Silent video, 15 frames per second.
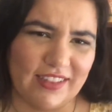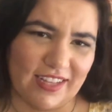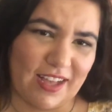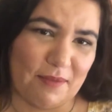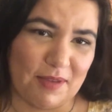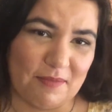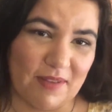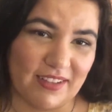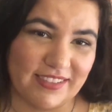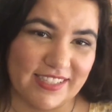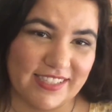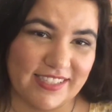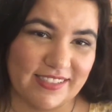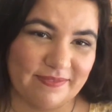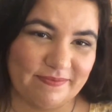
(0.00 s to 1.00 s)
in the coming
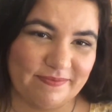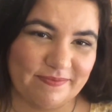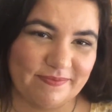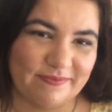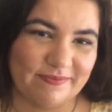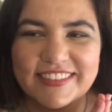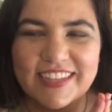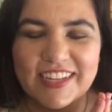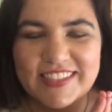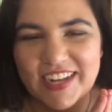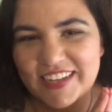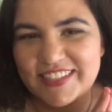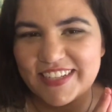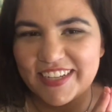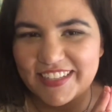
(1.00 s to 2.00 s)
months. I'll
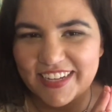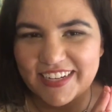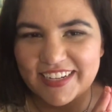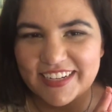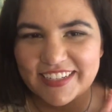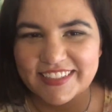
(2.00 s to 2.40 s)
talk to y'all later.